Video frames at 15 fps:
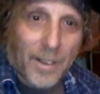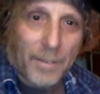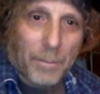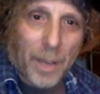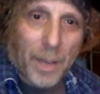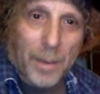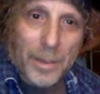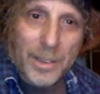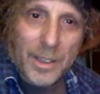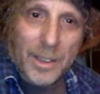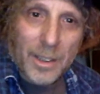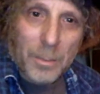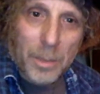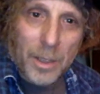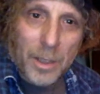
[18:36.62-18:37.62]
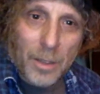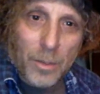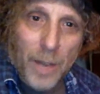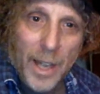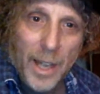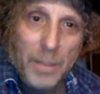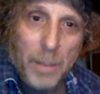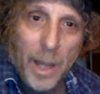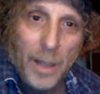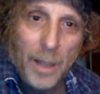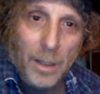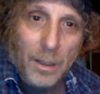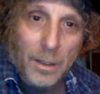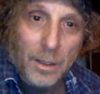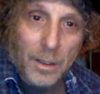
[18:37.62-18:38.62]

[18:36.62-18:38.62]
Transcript: Maybe it's going to be a red pedal,